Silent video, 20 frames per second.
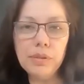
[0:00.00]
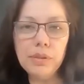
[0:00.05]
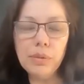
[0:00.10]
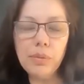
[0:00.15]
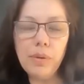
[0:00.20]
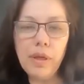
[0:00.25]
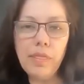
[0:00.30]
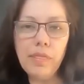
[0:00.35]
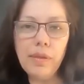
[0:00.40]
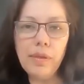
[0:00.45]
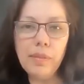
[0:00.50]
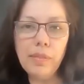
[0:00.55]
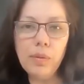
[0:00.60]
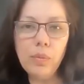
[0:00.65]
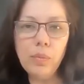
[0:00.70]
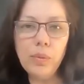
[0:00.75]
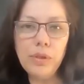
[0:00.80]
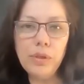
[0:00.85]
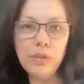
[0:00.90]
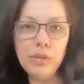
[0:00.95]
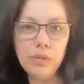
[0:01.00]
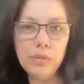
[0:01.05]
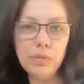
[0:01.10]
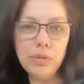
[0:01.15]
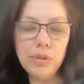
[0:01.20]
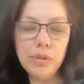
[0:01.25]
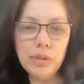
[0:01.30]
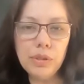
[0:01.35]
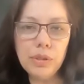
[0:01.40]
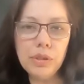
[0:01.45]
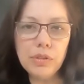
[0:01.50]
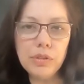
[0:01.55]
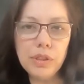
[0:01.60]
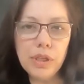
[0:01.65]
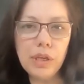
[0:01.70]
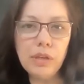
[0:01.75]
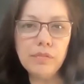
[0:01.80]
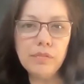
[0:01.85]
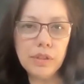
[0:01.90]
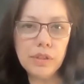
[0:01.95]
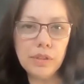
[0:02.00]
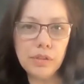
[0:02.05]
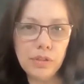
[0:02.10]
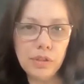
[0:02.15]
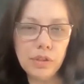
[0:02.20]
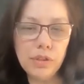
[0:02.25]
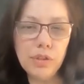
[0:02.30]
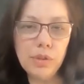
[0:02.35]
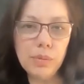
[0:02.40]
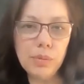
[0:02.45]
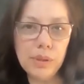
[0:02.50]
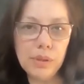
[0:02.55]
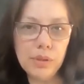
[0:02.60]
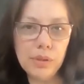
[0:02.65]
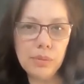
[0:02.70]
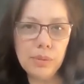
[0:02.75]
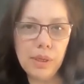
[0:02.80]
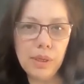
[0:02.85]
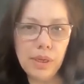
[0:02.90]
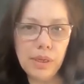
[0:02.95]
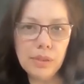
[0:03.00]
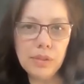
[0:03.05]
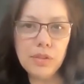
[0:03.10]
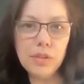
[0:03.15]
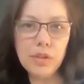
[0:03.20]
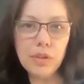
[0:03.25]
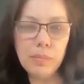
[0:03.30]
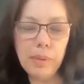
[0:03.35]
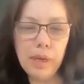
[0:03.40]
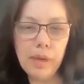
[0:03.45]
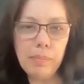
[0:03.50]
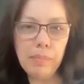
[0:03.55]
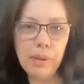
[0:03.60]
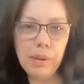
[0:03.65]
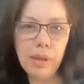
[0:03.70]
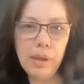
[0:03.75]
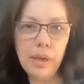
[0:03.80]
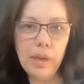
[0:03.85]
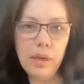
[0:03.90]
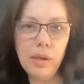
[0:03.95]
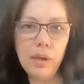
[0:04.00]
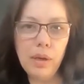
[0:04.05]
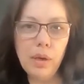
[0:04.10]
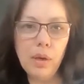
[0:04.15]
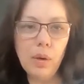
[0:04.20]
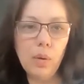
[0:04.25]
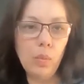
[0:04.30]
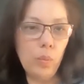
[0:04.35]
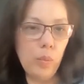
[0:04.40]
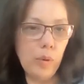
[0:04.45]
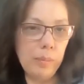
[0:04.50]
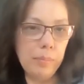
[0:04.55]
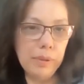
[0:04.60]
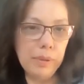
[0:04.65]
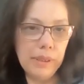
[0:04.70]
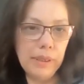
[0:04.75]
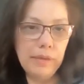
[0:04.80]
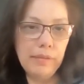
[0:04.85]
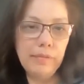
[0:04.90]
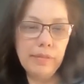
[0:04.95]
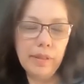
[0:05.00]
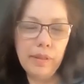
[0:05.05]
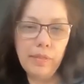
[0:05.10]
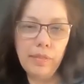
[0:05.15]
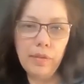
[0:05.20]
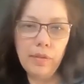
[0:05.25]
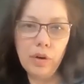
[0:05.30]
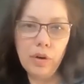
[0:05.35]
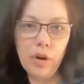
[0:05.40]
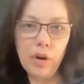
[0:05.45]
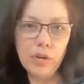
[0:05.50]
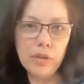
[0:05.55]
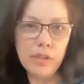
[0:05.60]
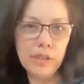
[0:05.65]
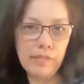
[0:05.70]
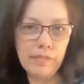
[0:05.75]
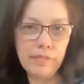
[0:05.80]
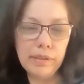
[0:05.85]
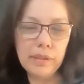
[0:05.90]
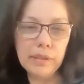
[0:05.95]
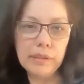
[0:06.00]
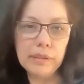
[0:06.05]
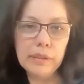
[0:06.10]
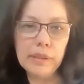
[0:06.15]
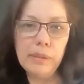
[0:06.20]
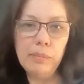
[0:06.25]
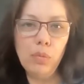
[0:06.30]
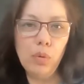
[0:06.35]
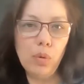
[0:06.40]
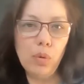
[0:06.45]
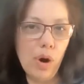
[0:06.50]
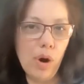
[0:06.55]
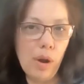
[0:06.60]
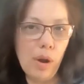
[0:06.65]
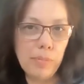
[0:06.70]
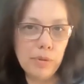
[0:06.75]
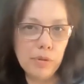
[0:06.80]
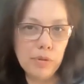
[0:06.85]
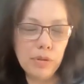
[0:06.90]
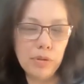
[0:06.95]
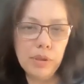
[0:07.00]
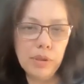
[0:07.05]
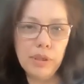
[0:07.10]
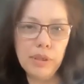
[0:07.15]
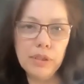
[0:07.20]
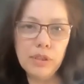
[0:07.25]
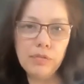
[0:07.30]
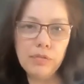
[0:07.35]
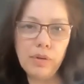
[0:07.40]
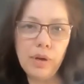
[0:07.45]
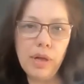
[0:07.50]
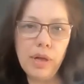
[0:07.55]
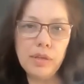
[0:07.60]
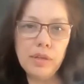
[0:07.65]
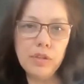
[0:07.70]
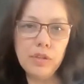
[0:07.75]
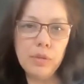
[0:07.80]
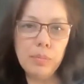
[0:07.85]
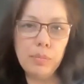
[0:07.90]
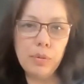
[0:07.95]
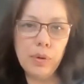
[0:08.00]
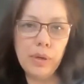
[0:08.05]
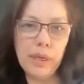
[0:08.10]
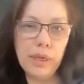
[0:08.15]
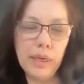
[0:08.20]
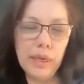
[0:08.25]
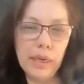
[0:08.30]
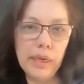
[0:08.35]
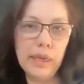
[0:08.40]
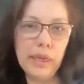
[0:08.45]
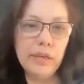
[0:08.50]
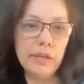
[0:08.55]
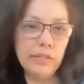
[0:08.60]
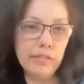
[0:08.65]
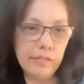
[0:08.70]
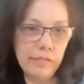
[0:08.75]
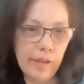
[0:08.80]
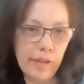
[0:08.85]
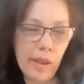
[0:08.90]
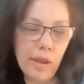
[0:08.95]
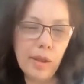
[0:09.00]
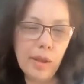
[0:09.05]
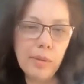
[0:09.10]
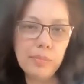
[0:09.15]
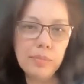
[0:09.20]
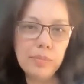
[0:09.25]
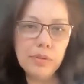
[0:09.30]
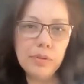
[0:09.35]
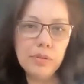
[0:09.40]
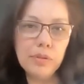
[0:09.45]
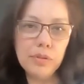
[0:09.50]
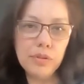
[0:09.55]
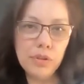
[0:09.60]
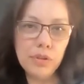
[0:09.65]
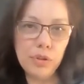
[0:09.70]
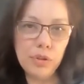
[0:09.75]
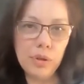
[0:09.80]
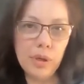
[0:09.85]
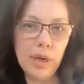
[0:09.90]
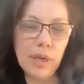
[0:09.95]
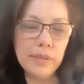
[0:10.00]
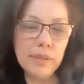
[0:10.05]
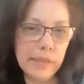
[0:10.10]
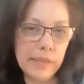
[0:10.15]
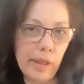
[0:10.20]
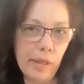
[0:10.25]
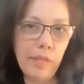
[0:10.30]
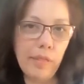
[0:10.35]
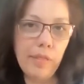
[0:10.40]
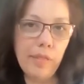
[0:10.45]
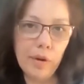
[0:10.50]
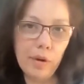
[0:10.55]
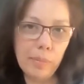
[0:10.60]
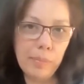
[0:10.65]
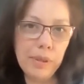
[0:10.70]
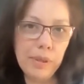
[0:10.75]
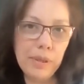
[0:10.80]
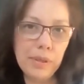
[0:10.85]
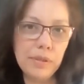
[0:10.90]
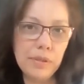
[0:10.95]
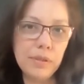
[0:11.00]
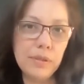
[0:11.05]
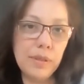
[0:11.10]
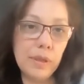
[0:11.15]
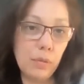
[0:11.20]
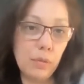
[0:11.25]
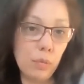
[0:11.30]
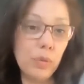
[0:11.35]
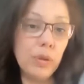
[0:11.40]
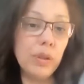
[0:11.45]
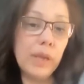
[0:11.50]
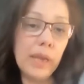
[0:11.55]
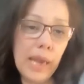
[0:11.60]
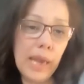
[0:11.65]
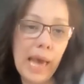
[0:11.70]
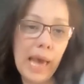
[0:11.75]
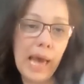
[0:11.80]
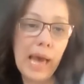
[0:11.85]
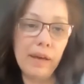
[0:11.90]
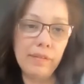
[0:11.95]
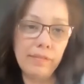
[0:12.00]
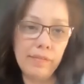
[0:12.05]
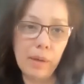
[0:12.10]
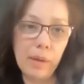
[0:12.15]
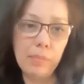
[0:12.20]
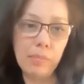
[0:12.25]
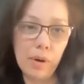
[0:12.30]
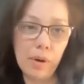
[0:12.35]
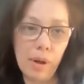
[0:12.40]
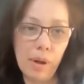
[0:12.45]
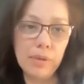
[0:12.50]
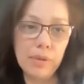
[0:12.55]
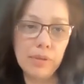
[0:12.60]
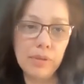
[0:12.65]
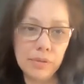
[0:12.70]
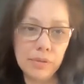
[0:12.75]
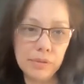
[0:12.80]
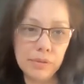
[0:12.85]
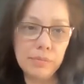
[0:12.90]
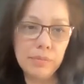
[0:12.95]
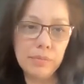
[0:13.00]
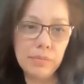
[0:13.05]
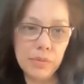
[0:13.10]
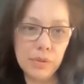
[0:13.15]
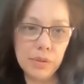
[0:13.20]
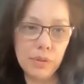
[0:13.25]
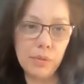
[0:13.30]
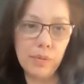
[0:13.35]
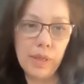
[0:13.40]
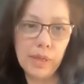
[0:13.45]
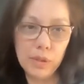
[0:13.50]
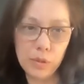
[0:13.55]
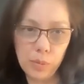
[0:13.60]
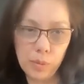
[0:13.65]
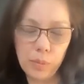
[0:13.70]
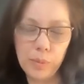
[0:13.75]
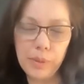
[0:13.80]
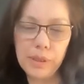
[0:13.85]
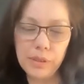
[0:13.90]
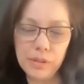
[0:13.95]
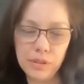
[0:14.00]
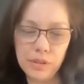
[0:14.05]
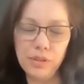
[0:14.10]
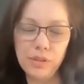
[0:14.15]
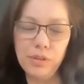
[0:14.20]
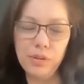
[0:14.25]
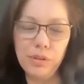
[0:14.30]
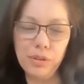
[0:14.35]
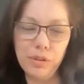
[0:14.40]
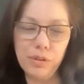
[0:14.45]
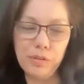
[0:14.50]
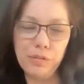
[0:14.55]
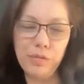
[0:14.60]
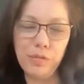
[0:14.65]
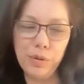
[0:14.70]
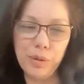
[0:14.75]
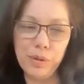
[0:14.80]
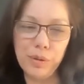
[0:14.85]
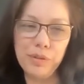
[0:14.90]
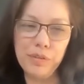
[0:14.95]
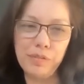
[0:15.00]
So I think that we do see ourselves continuing to enhance our pipeline. We believe that there are definitely more opportunities for us to bring in and develop cell therapies that really have that promise. So that's what we continue to look for in